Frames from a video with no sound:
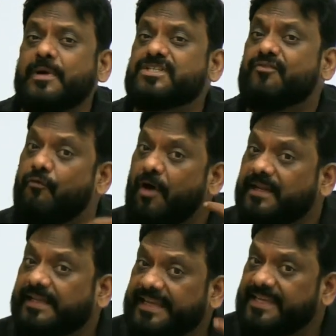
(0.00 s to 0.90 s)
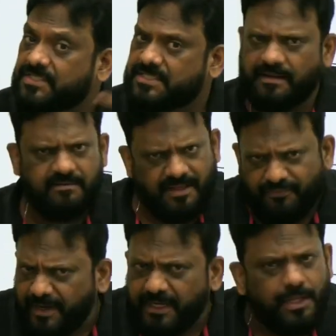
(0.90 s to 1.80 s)
much work is done.
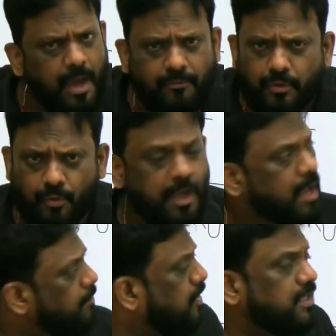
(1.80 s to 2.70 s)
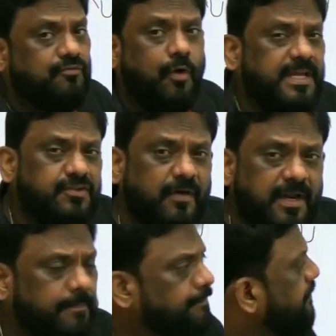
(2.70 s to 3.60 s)
Definitely you have to do, because what is
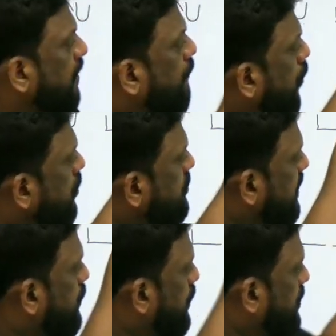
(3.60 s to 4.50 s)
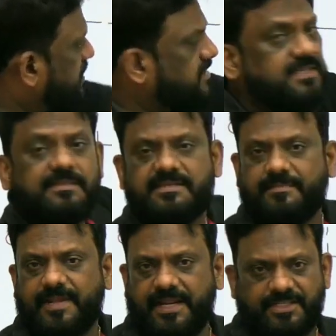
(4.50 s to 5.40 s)
work? Force into distance in the
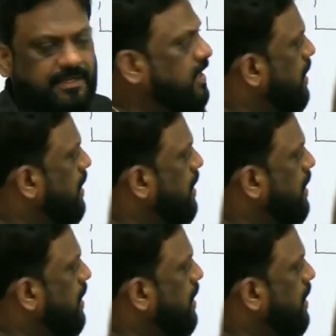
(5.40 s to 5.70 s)
same direction.